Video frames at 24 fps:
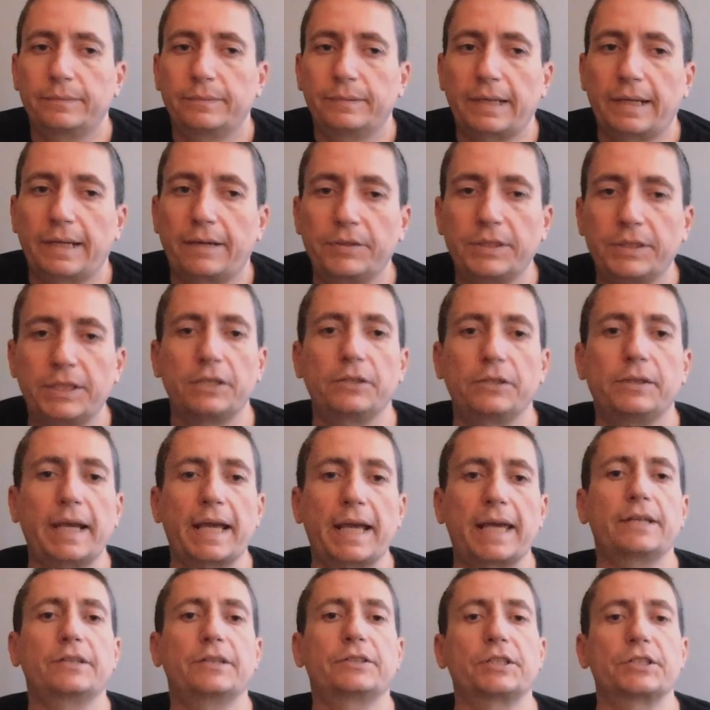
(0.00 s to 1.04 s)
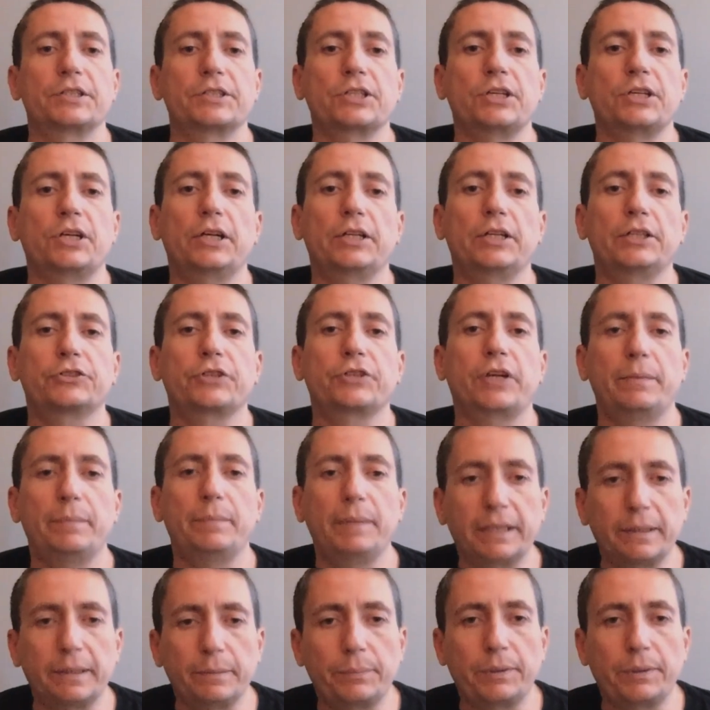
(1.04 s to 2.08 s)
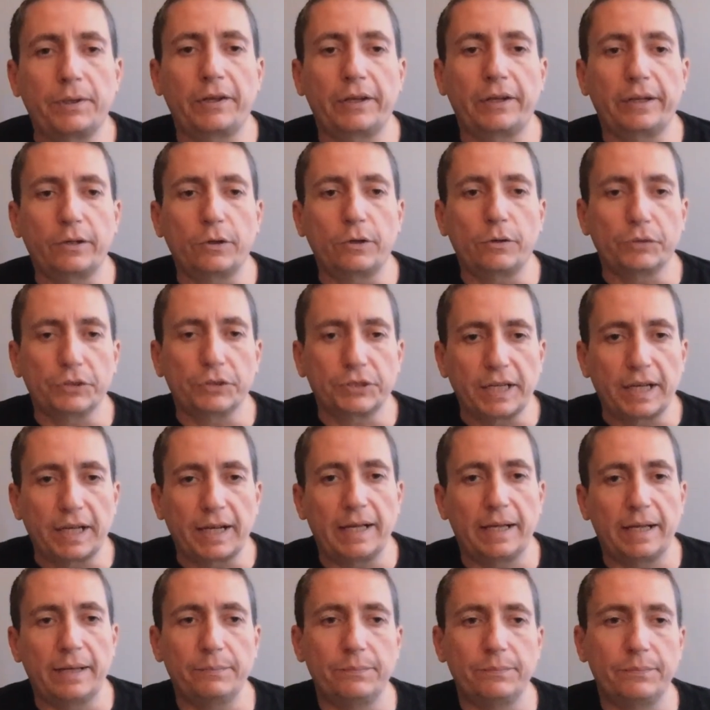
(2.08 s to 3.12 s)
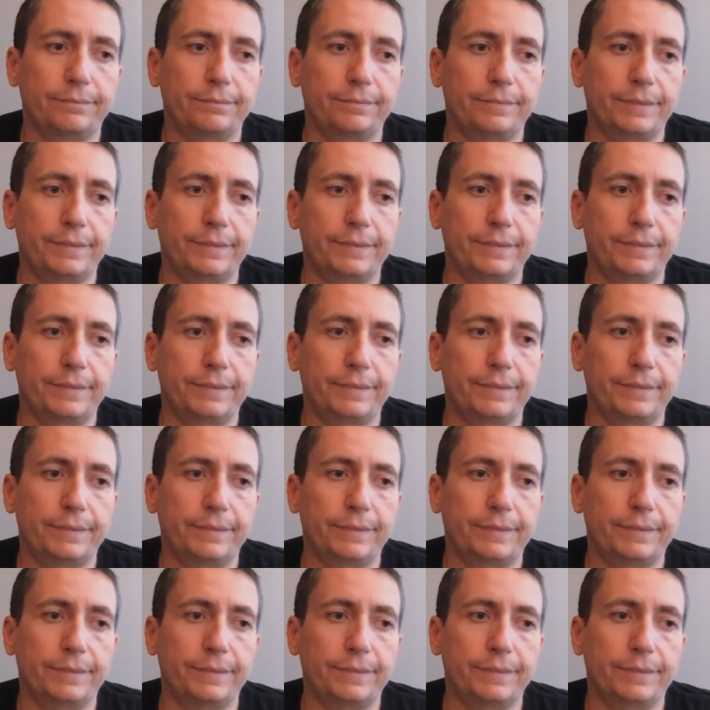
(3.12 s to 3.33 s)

everything you can into the song and trying to make it big over time,